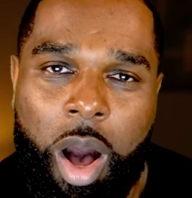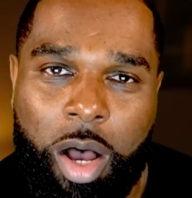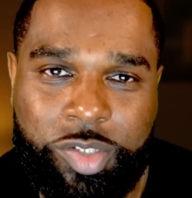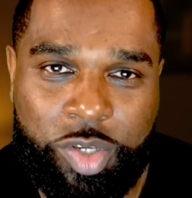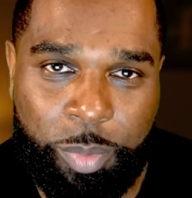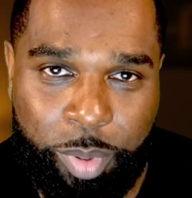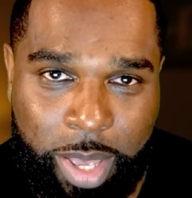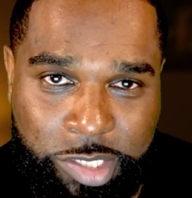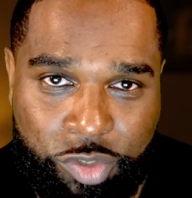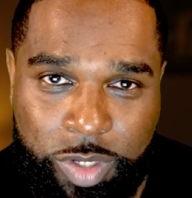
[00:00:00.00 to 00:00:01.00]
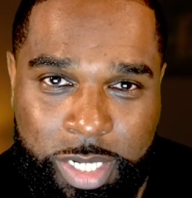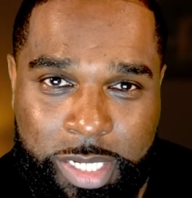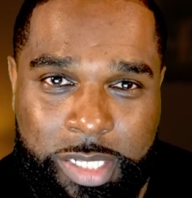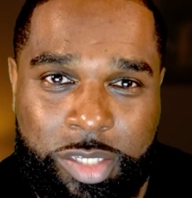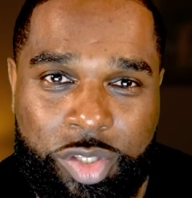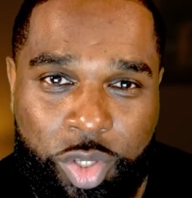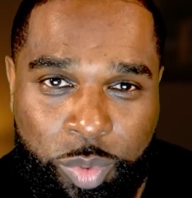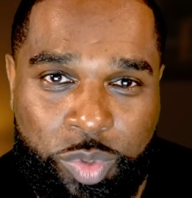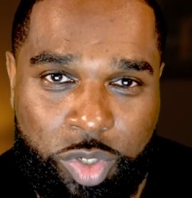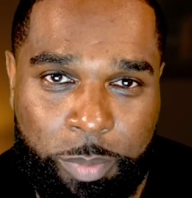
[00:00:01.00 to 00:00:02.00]
Oscar Piastri needed to
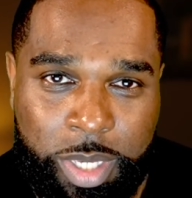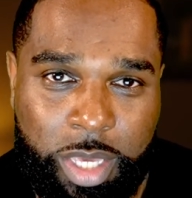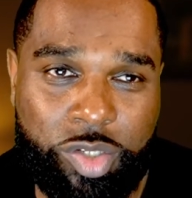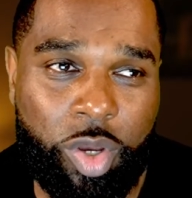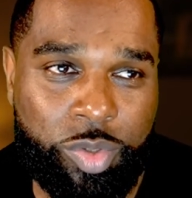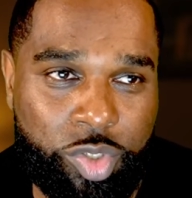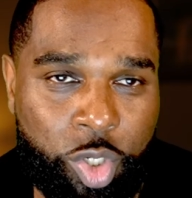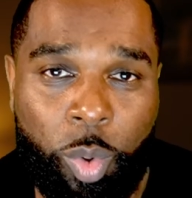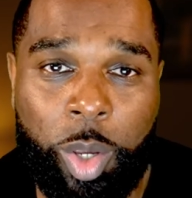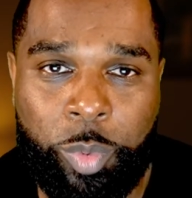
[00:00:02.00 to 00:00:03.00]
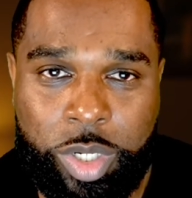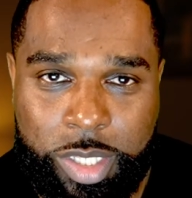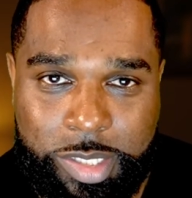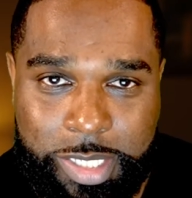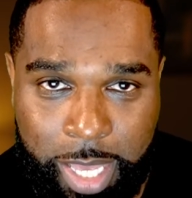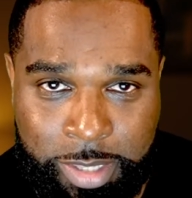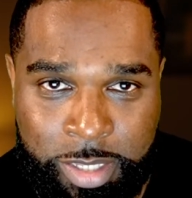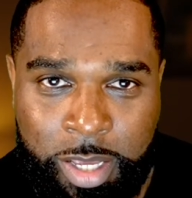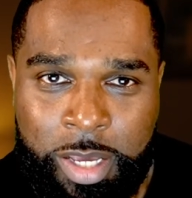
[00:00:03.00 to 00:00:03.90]
do something. So too, I would contend